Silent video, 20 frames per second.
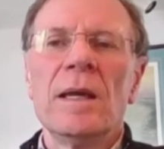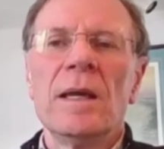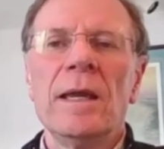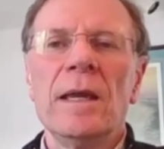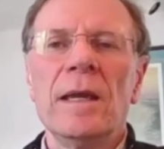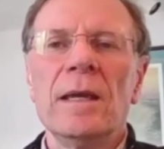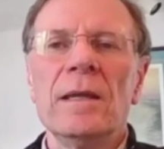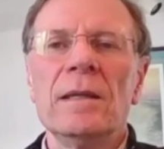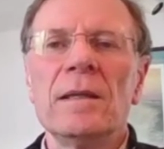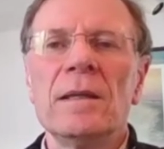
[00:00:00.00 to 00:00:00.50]

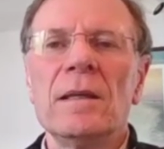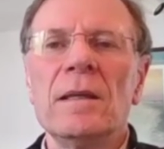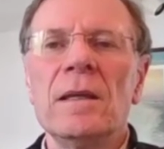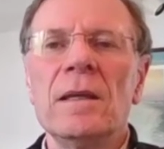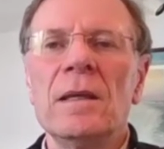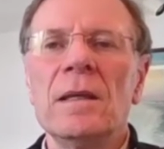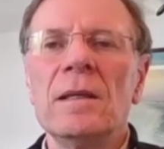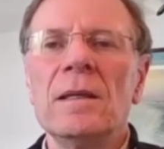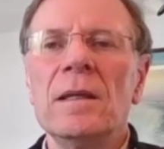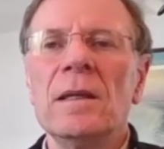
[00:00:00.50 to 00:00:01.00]
And
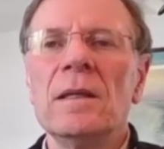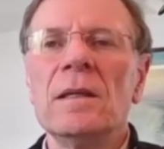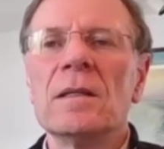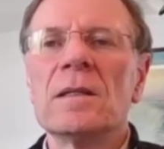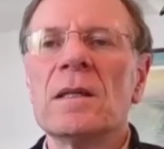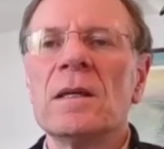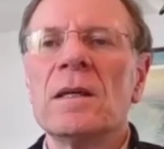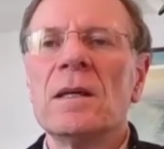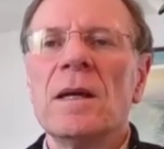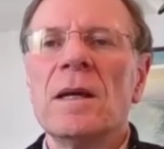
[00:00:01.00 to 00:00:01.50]
it
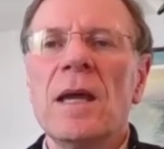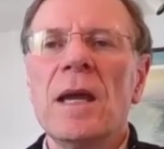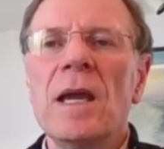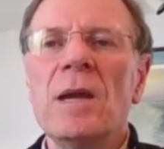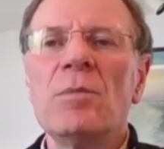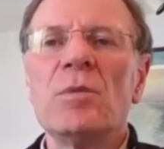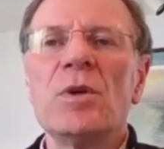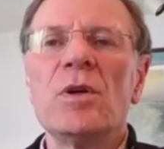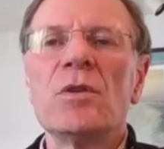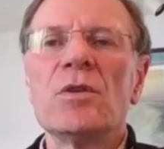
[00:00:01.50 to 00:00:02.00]
is
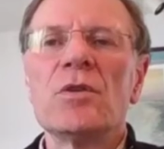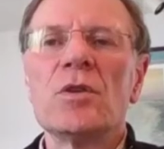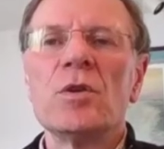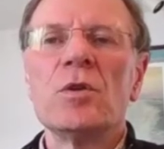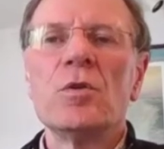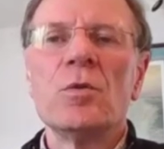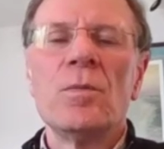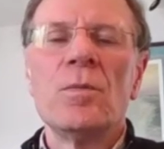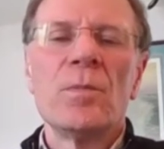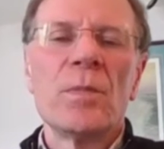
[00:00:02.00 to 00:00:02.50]
able
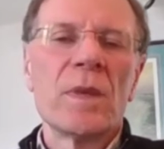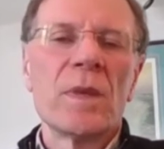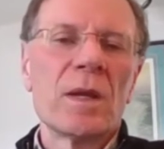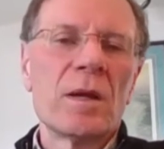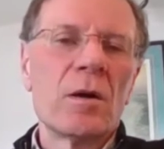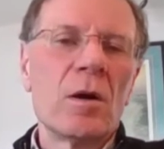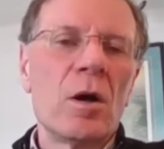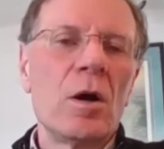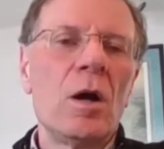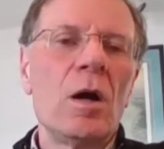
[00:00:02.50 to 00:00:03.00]
to
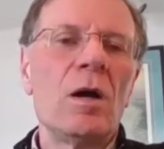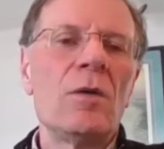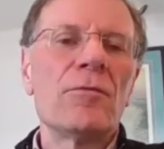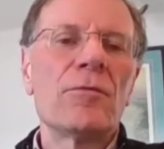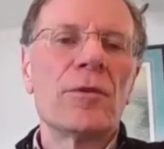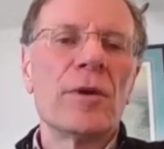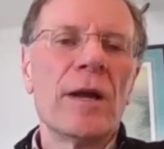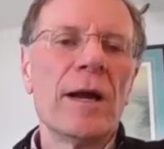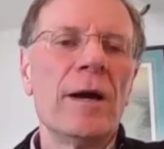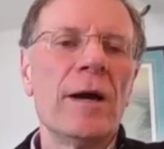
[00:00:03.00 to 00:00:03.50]
call
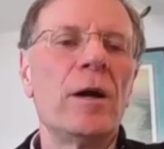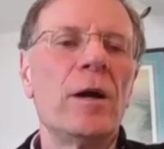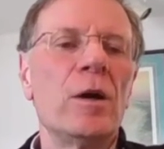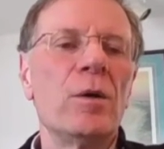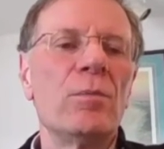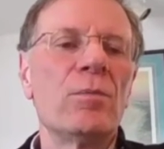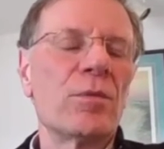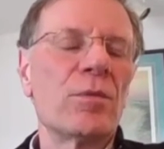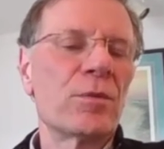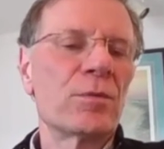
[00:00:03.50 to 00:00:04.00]
for
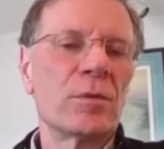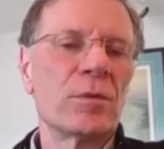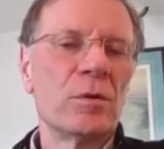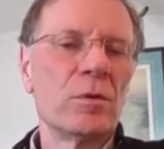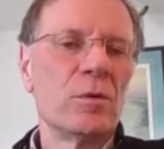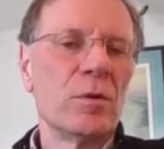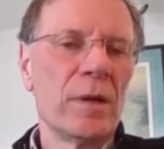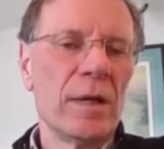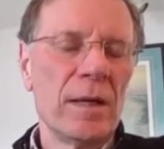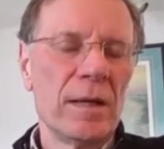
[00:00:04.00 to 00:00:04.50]
help
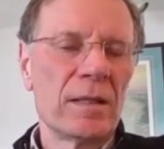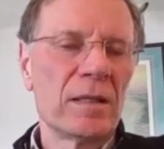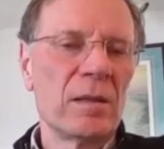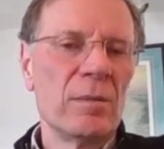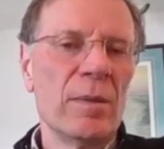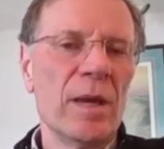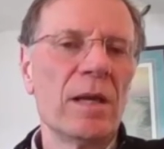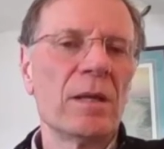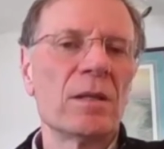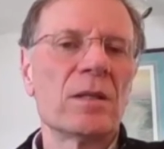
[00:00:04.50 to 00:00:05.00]
through
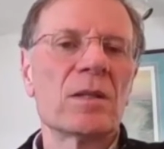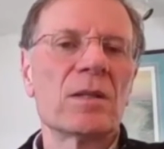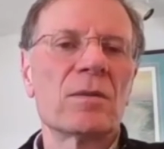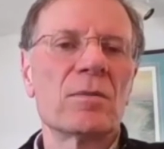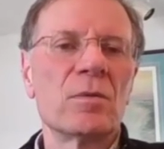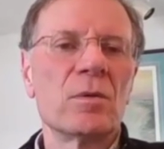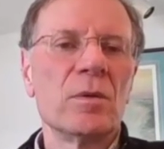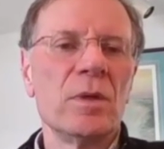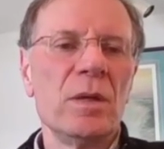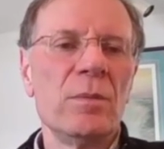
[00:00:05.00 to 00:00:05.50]
SMS,
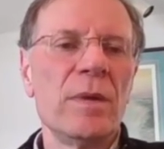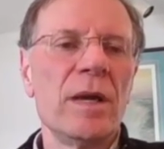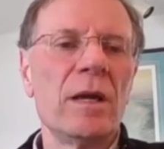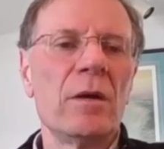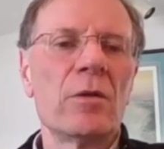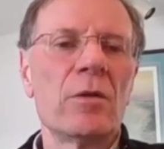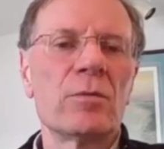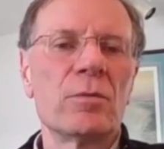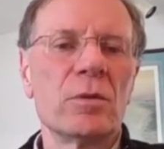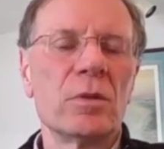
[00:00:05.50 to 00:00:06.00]
through
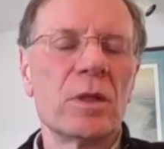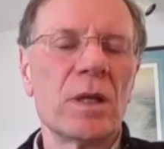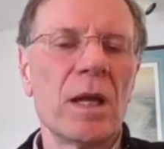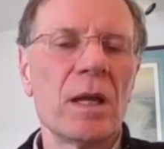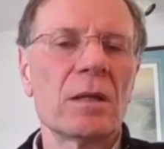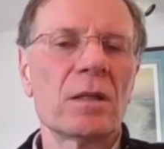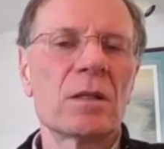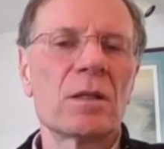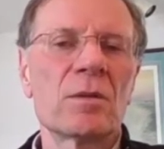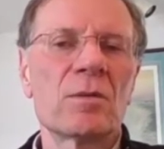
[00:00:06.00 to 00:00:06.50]
email, through
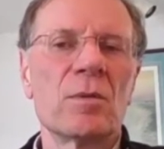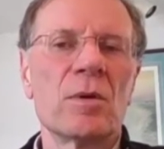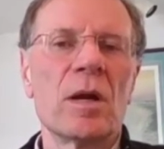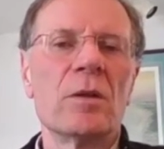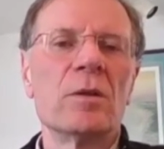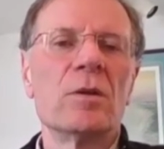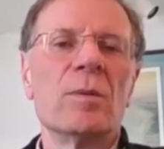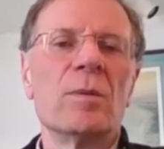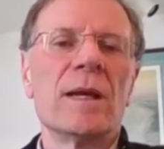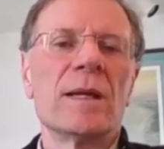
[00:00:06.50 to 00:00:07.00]
text,
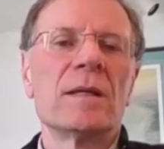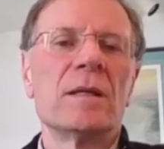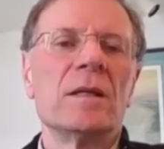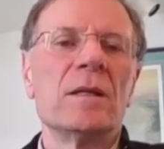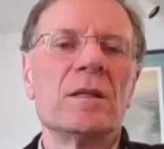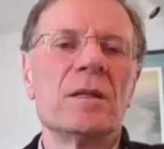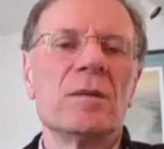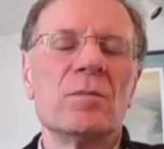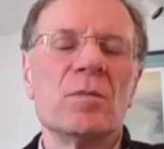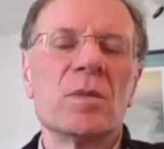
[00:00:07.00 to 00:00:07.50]
through other
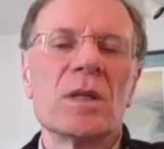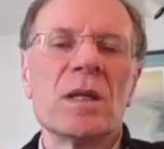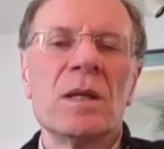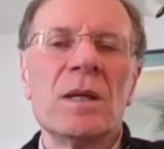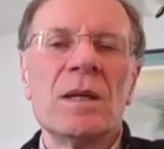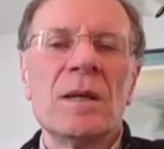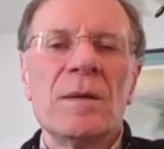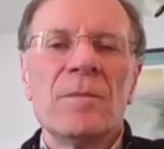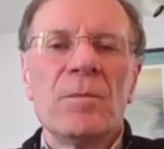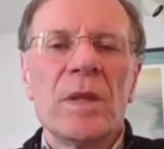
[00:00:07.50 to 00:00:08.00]
mechanisms
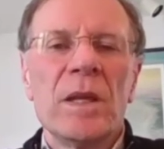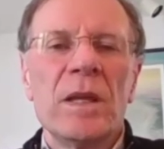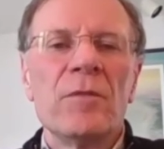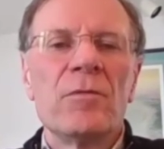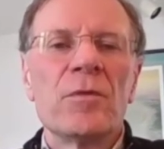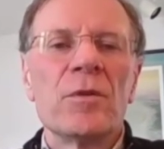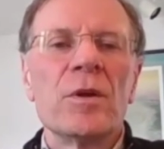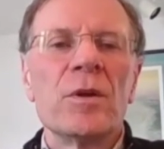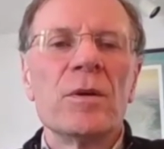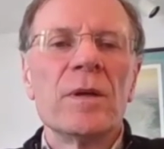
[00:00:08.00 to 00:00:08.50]

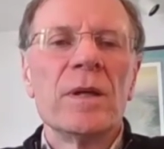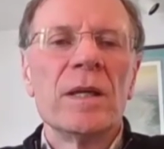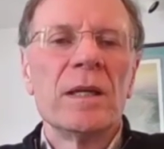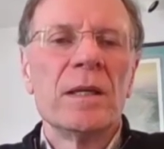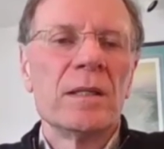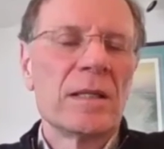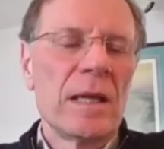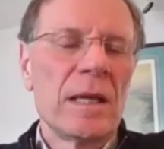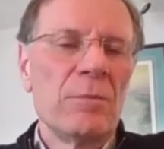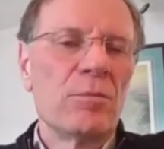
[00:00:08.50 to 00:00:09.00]
if there
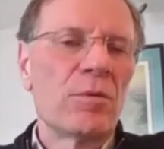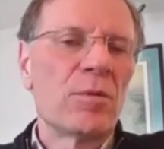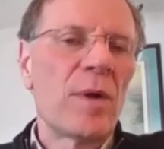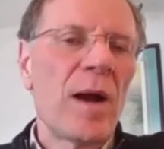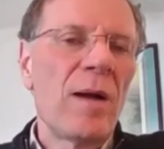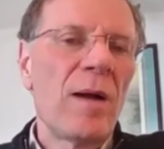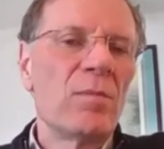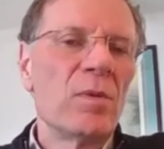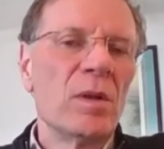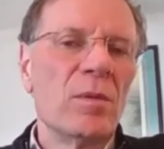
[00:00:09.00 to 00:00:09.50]
is a
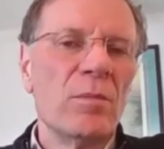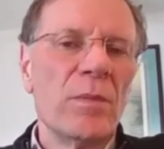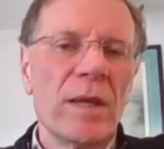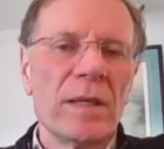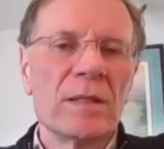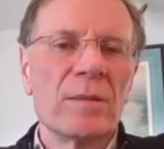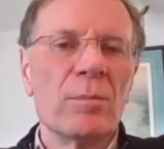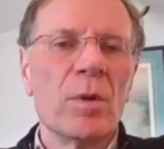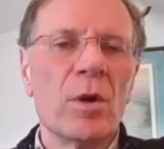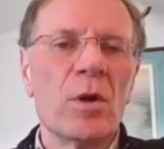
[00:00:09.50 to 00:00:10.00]
problem
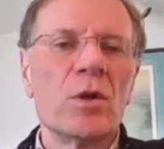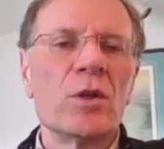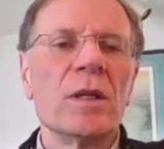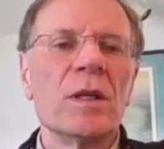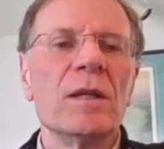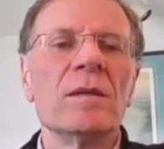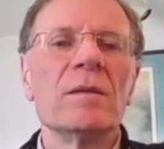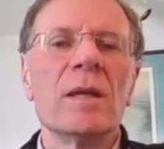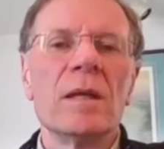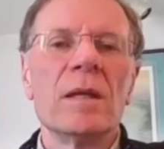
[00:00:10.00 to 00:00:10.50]
that's
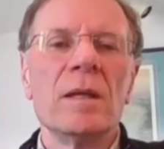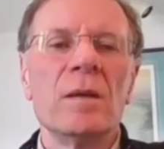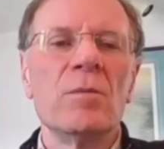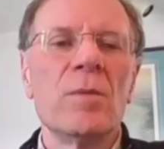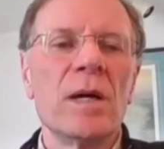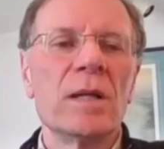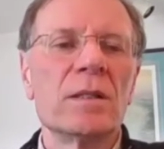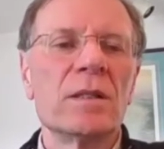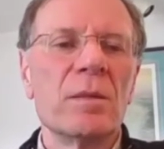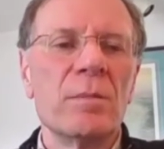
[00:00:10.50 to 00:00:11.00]
emerging that it
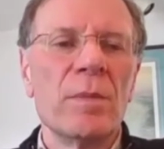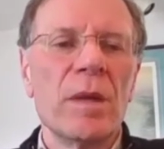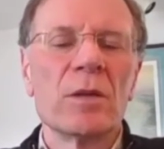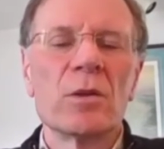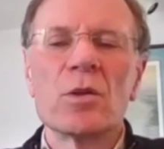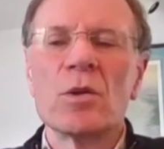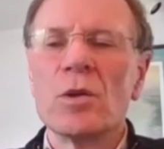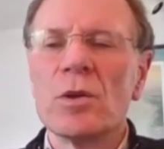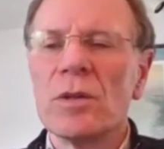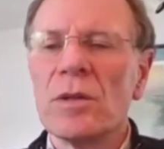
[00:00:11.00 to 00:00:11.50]
wants to
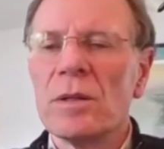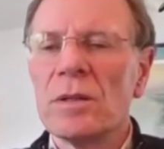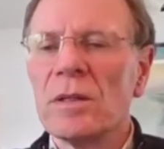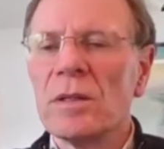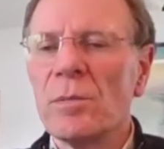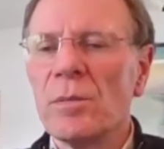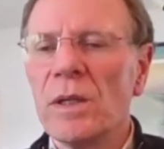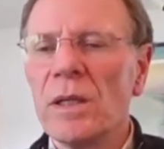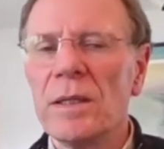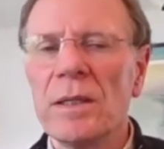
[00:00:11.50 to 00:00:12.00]
make sure
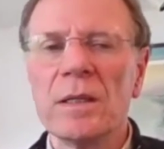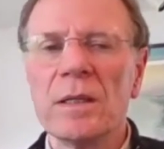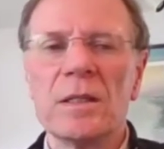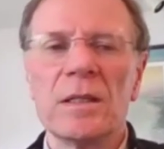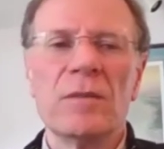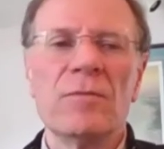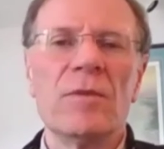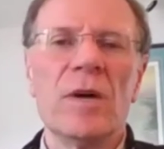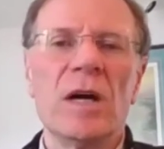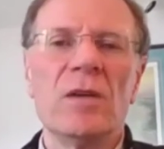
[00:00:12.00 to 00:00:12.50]
somebody
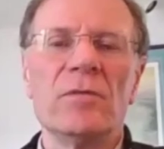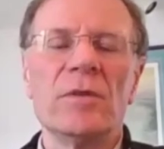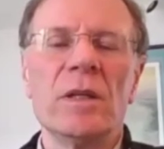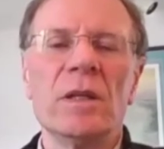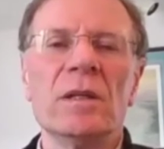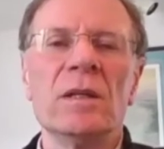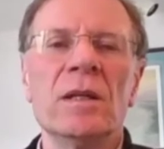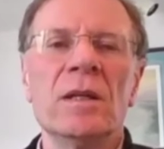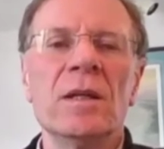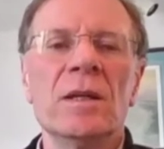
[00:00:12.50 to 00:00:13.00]
gets involved
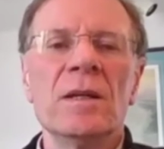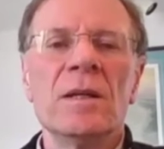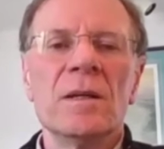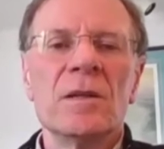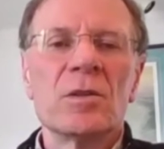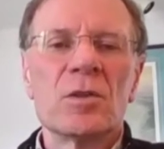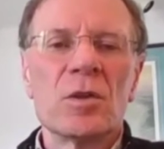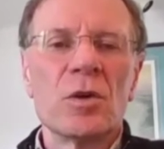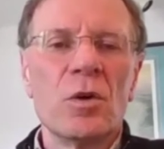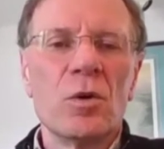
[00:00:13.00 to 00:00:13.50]
in.
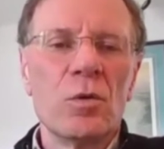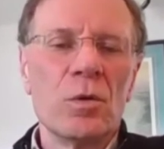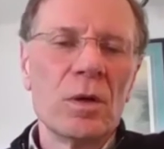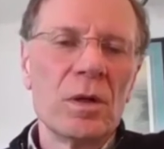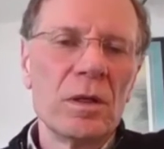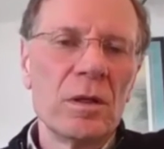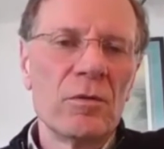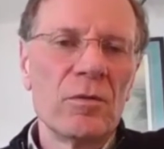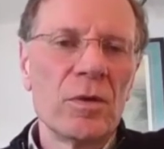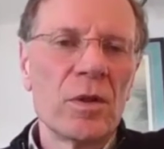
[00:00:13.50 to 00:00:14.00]

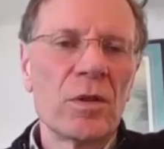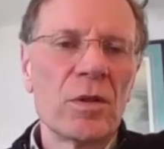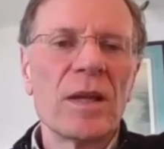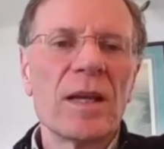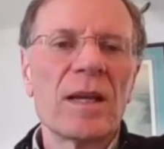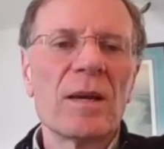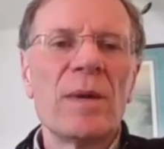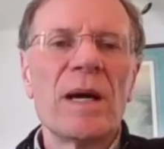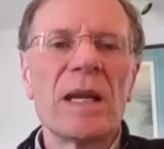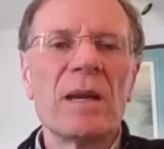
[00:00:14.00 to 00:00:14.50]
So, if you
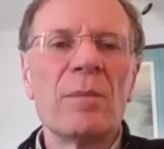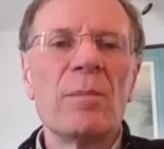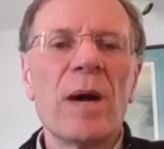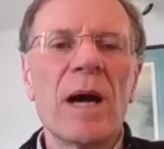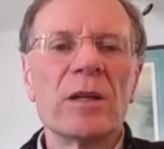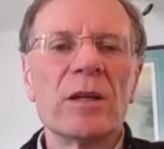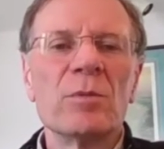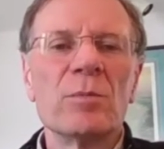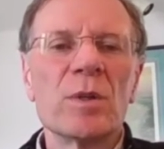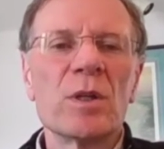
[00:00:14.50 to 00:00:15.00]
think about a
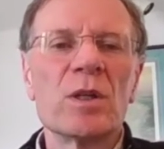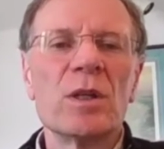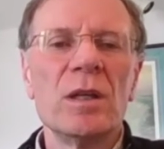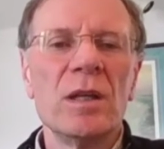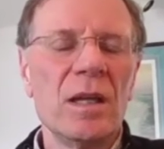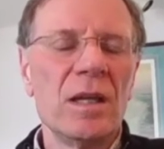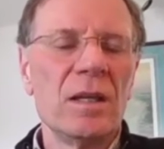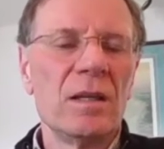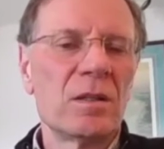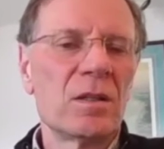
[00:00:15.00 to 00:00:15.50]
modern
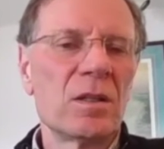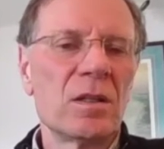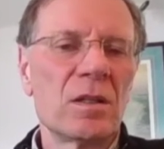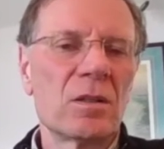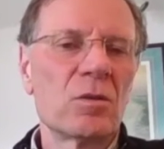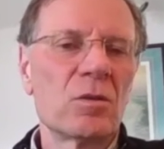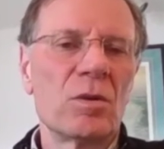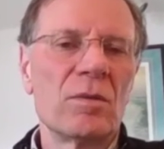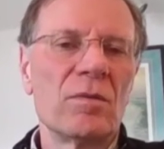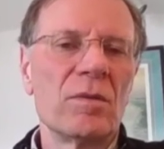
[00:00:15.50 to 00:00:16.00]
machine, this
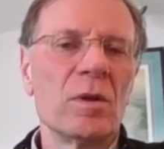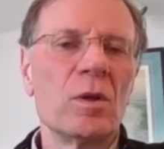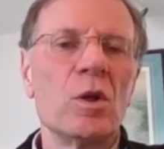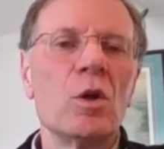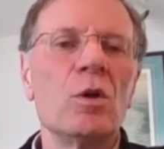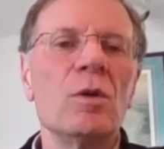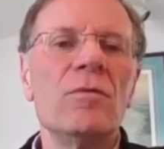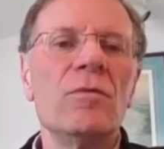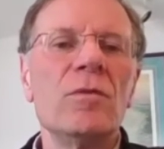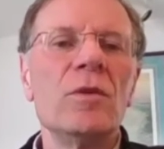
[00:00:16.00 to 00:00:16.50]
is sort of a
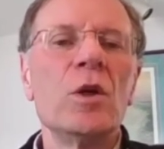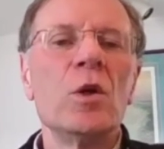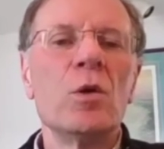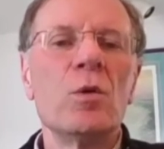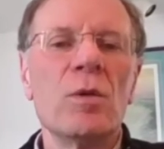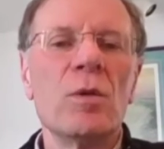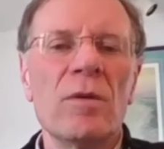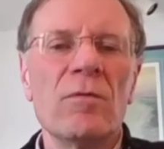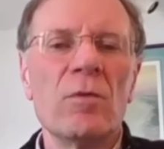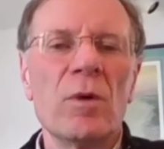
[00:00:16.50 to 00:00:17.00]
good
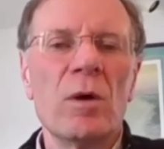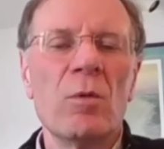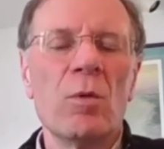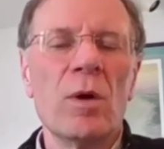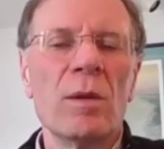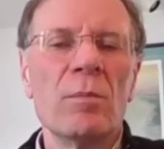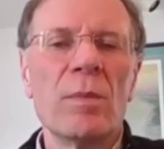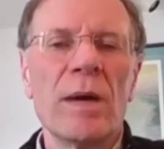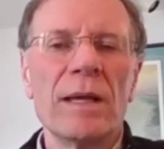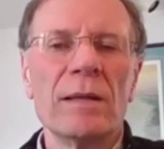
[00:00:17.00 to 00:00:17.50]
view of what
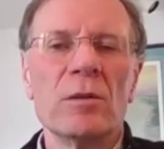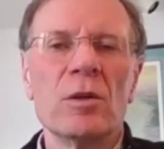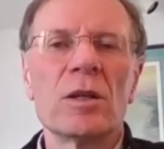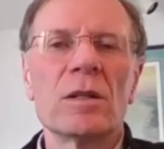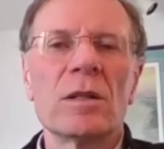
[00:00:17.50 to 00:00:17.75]
one might